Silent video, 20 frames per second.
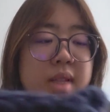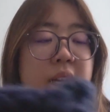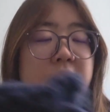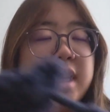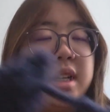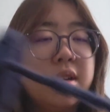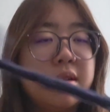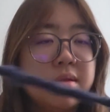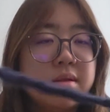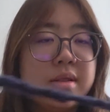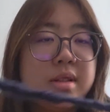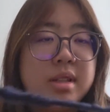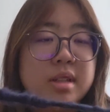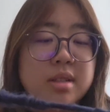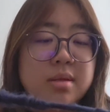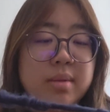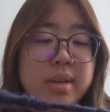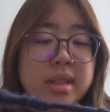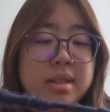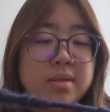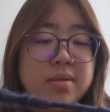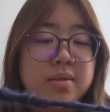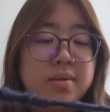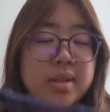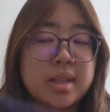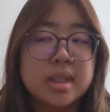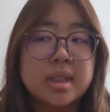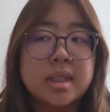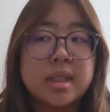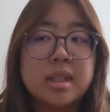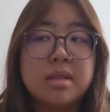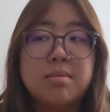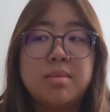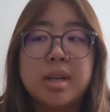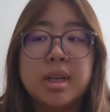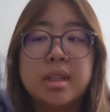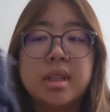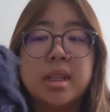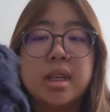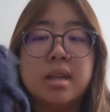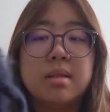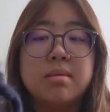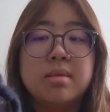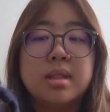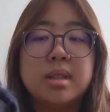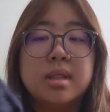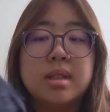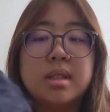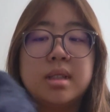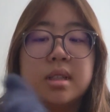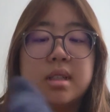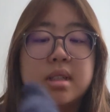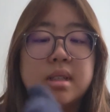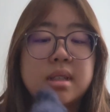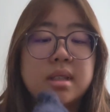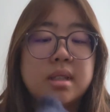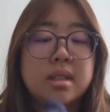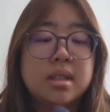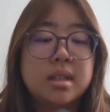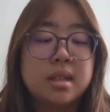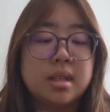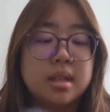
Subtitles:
I know there's a way to fix it, but I think I'm just gonna